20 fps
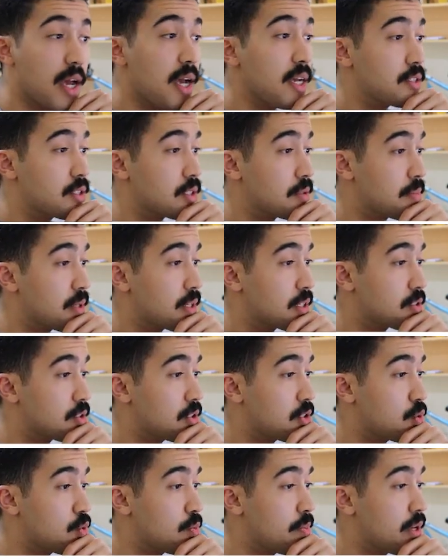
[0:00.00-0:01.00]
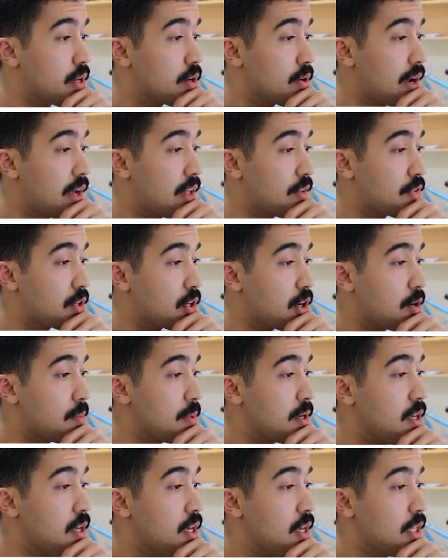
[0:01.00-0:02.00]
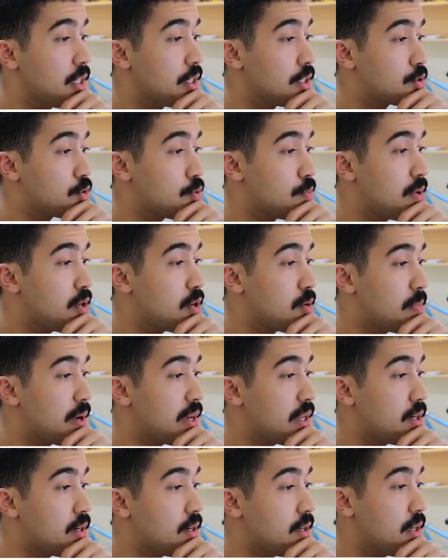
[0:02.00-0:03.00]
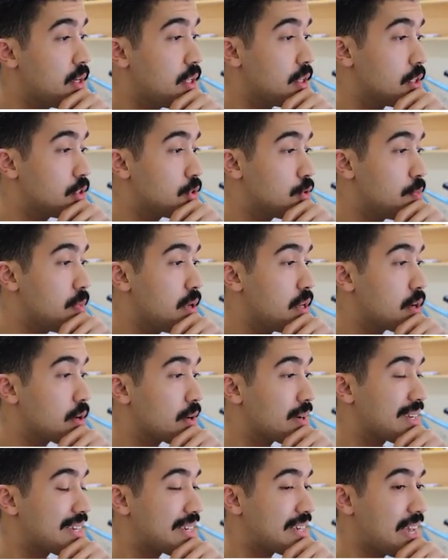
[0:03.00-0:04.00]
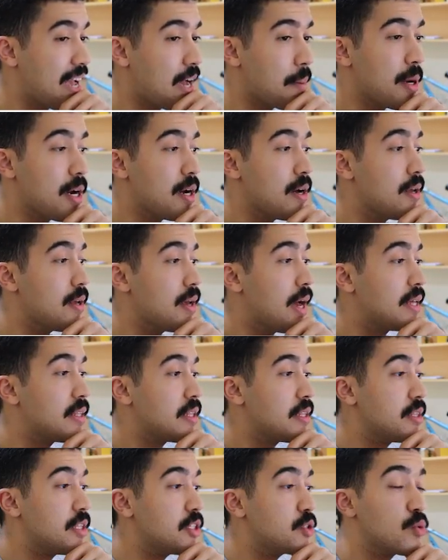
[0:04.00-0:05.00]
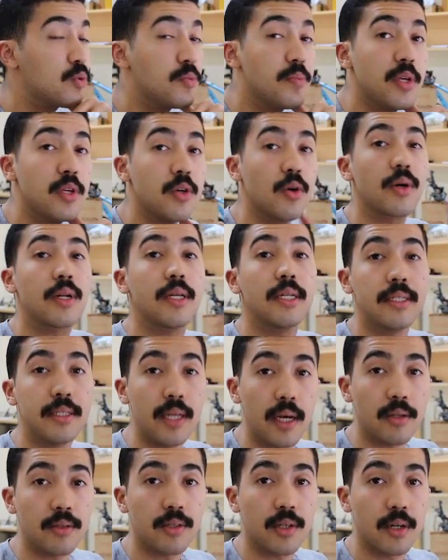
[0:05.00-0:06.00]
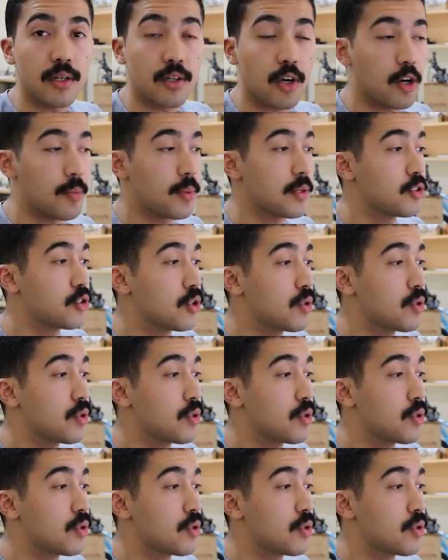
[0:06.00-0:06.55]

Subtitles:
acid, because this would be your alpha carbon, this would be your beta, this would be your gamma, and then this would be your delta carbon.